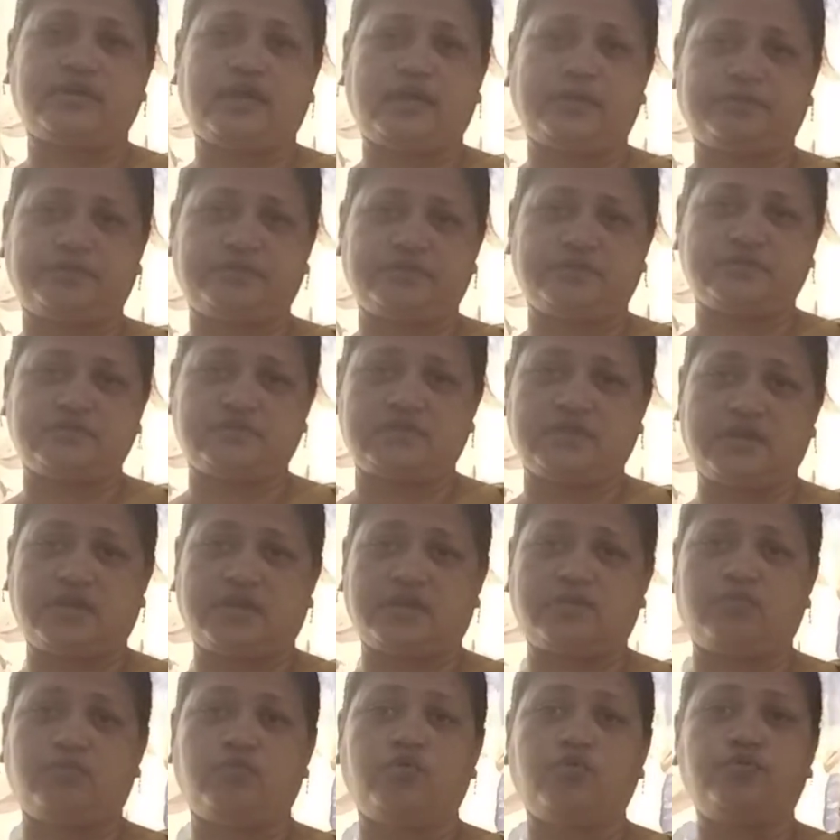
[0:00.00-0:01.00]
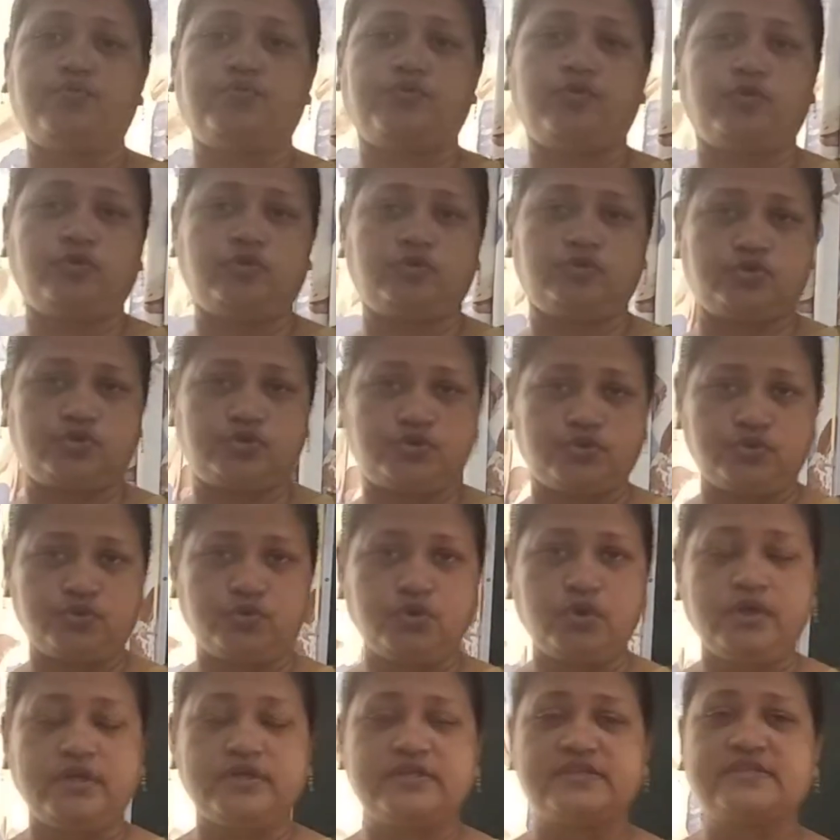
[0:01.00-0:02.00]
happens? They are more prone to
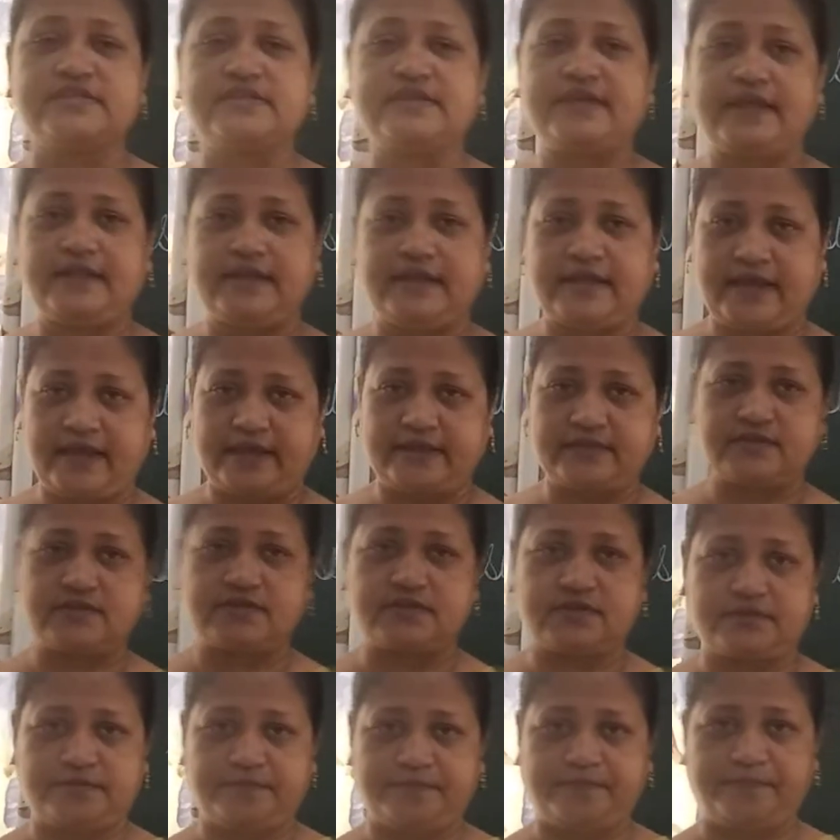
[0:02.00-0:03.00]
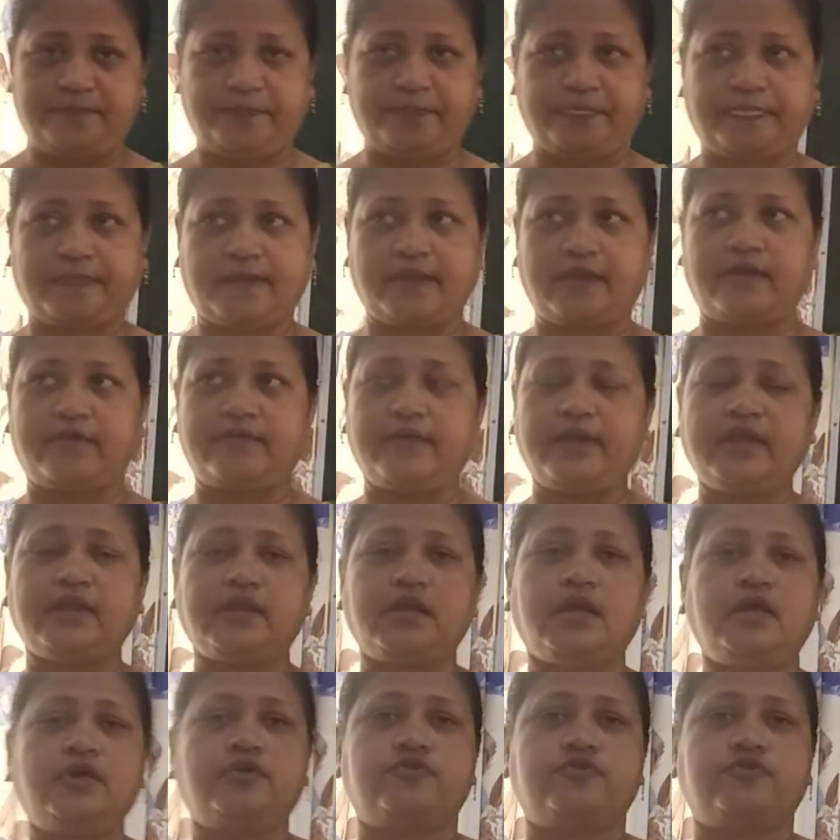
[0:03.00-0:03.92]
skin cancer, right?